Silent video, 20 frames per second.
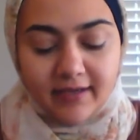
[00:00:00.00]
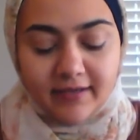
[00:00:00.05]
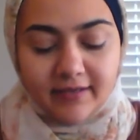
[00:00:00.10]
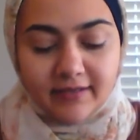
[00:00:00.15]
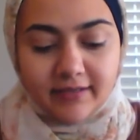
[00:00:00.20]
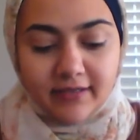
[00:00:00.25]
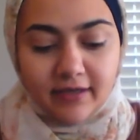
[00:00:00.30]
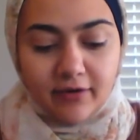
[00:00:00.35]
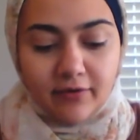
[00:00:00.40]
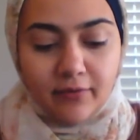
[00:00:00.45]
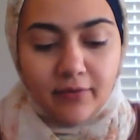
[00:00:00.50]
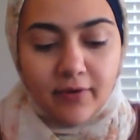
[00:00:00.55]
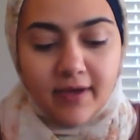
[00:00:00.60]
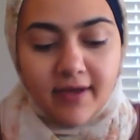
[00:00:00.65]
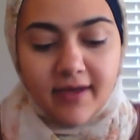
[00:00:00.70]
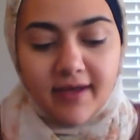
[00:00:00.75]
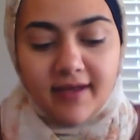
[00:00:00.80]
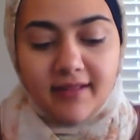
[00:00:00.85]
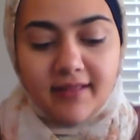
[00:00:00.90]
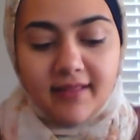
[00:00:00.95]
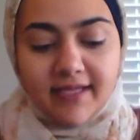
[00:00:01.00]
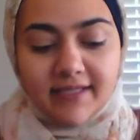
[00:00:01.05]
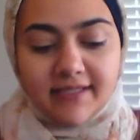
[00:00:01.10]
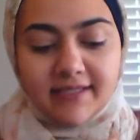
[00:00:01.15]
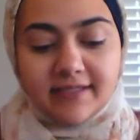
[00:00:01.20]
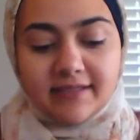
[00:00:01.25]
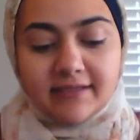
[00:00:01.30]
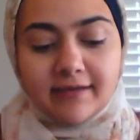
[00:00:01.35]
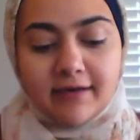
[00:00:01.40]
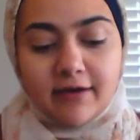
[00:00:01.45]
So,
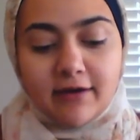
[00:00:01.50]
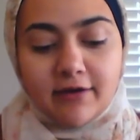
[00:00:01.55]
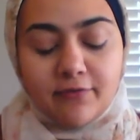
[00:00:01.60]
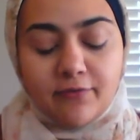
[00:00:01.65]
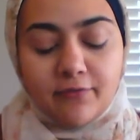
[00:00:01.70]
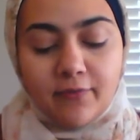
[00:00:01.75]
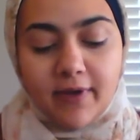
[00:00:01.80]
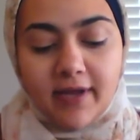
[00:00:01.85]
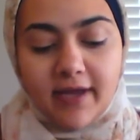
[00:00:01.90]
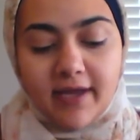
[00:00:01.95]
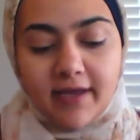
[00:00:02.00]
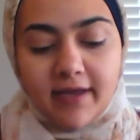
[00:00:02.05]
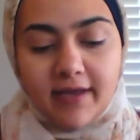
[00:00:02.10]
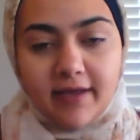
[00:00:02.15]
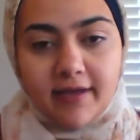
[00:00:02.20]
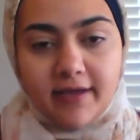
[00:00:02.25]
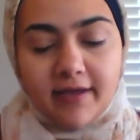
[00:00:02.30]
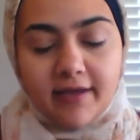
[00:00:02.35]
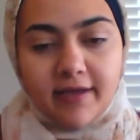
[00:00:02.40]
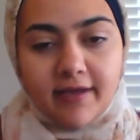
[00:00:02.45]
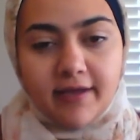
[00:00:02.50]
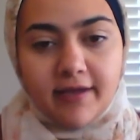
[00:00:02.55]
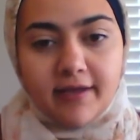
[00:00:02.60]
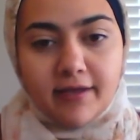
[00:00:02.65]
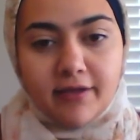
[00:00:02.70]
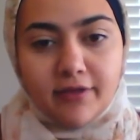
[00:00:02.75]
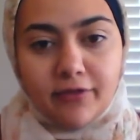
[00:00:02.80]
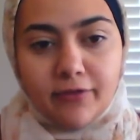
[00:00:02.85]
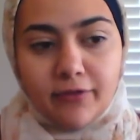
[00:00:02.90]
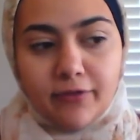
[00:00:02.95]
let's start
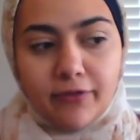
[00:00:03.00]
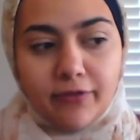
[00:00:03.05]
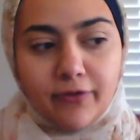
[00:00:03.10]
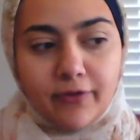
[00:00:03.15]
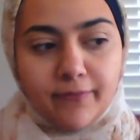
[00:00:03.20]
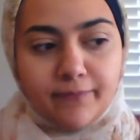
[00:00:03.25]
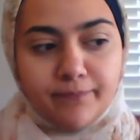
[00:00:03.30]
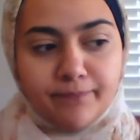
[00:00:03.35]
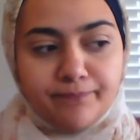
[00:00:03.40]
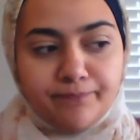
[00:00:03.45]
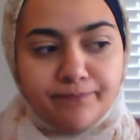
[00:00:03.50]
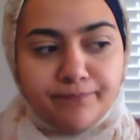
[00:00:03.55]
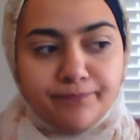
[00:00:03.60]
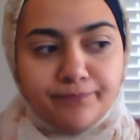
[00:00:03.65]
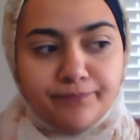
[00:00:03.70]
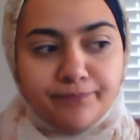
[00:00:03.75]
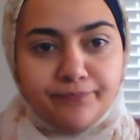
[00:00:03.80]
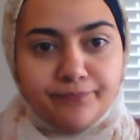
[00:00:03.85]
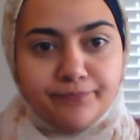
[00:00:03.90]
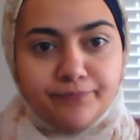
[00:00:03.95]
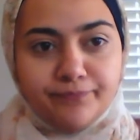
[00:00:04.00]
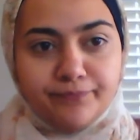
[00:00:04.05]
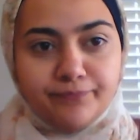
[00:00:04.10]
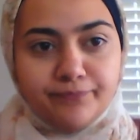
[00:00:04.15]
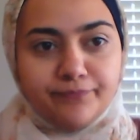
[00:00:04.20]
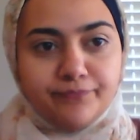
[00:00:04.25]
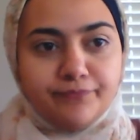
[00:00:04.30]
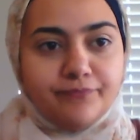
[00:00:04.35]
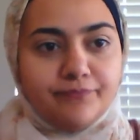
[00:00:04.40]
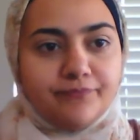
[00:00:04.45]
with, let
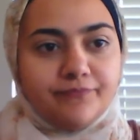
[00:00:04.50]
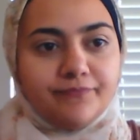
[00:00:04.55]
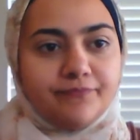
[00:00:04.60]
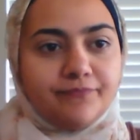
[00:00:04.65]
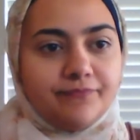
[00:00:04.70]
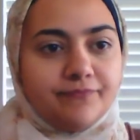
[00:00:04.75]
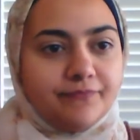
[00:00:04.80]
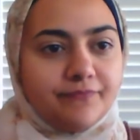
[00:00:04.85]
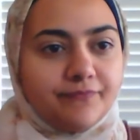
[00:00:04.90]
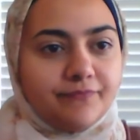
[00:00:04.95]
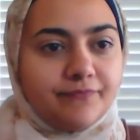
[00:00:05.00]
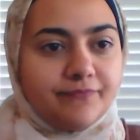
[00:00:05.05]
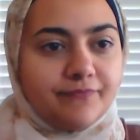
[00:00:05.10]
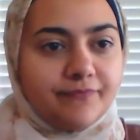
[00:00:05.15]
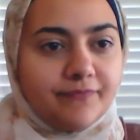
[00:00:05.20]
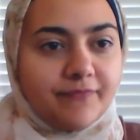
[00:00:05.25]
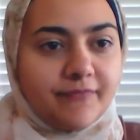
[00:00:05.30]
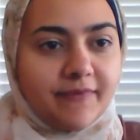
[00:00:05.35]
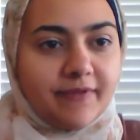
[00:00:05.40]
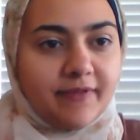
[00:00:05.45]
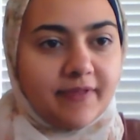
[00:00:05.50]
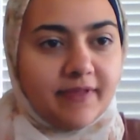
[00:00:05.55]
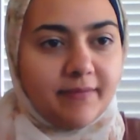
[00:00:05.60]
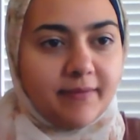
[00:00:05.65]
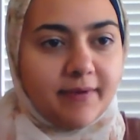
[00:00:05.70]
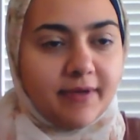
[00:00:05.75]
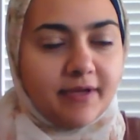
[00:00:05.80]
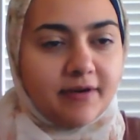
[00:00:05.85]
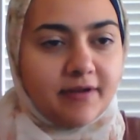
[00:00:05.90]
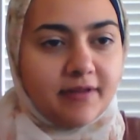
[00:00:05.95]
me
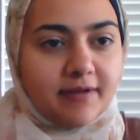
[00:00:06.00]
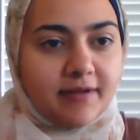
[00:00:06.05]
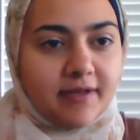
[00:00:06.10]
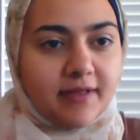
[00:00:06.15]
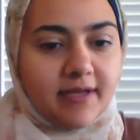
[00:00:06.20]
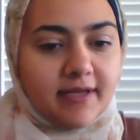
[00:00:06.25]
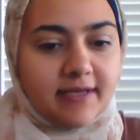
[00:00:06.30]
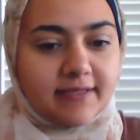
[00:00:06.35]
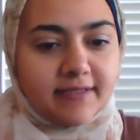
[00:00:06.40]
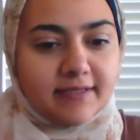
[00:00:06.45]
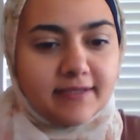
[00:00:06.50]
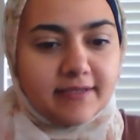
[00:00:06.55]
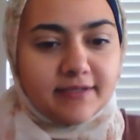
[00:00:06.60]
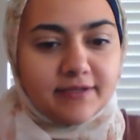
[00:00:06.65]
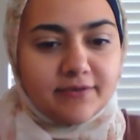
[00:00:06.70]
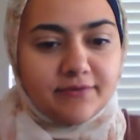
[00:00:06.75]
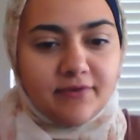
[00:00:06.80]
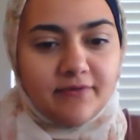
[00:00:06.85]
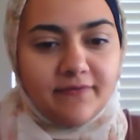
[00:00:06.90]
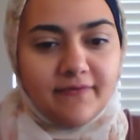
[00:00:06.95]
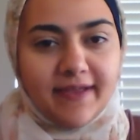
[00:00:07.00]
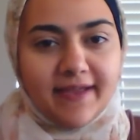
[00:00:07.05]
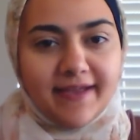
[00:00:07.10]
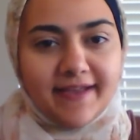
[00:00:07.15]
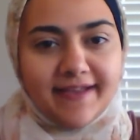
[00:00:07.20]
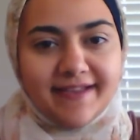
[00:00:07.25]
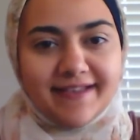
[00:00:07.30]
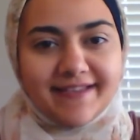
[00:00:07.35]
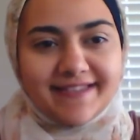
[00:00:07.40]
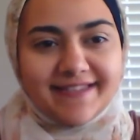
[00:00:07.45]
go to the class list real
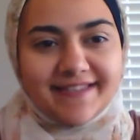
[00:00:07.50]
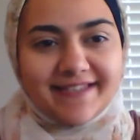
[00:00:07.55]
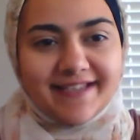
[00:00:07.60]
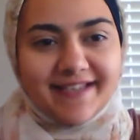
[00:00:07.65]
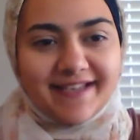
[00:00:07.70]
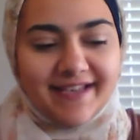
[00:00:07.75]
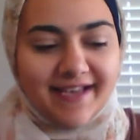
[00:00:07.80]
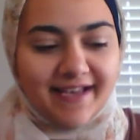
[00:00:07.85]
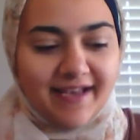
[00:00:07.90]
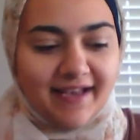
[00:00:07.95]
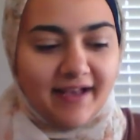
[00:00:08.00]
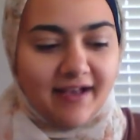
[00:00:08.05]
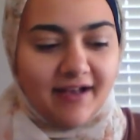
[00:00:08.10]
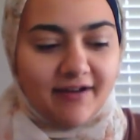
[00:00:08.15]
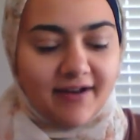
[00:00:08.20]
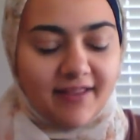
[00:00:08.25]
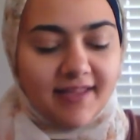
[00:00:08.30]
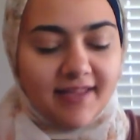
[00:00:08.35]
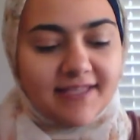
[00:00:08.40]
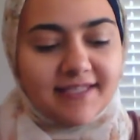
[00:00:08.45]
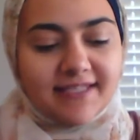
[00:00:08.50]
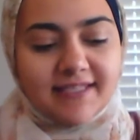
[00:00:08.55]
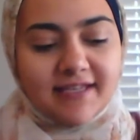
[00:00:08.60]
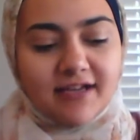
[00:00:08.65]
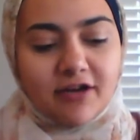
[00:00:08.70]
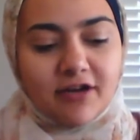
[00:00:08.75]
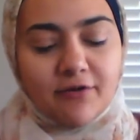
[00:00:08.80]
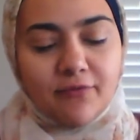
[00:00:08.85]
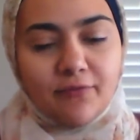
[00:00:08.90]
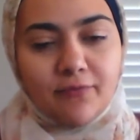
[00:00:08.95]
fast. All right, let's
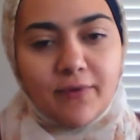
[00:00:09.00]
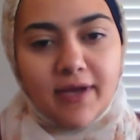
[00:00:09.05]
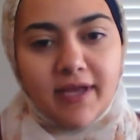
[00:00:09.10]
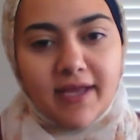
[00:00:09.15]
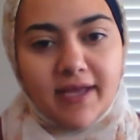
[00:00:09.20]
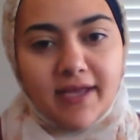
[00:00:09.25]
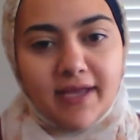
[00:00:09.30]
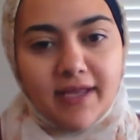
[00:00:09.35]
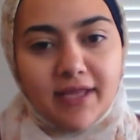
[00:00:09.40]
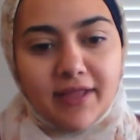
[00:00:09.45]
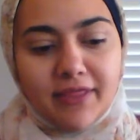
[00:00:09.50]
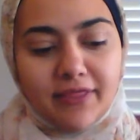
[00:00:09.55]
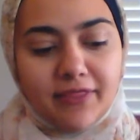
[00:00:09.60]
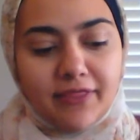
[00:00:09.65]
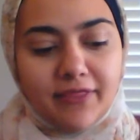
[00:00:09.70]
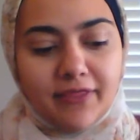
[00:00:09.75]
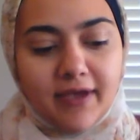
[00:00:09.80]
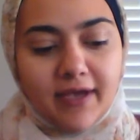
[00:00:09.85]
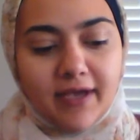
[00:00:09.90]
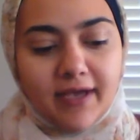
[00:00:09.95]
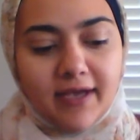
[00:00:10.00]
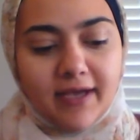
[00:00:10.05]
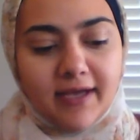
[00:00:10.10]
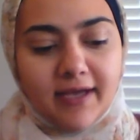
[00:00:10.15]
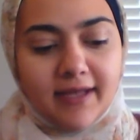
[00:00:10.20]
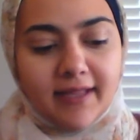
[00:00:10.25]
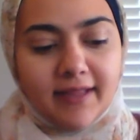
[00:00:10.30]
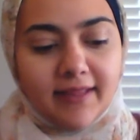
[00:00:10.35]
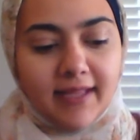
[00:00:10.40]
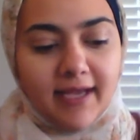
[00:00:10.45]
start with
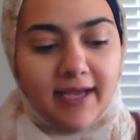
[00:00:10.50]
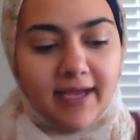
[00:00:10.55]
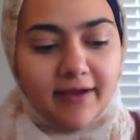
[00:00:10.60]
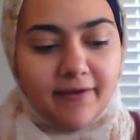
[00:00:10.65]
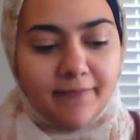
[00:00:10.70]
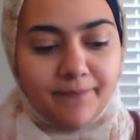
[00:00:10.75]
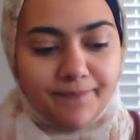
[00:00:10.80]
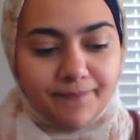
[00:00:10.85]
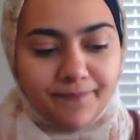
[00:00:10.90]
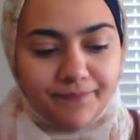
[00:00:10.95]
Leah.